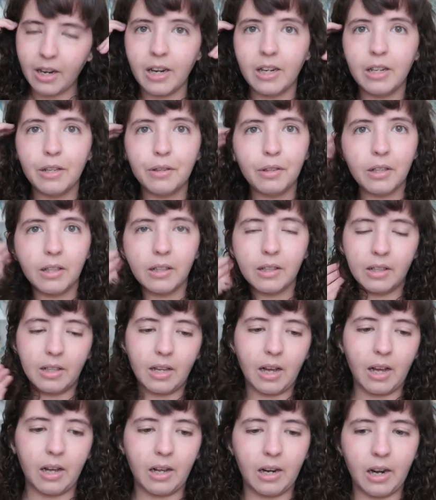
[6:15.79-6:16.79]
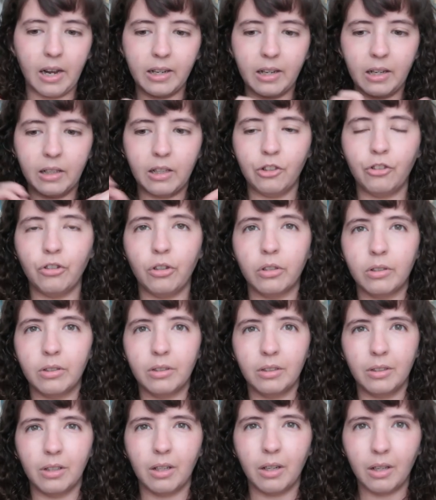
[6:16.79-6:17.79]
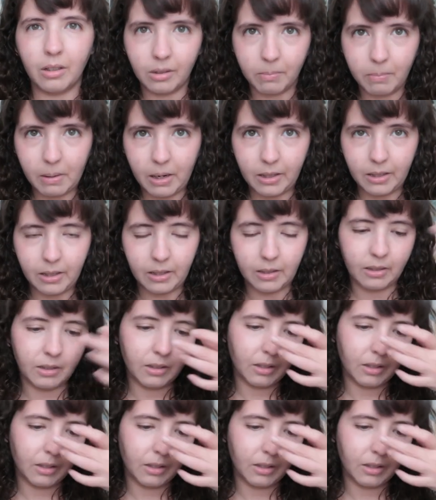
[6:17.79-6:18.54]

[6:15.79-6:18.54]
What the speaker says: anything that I can adjust on the back.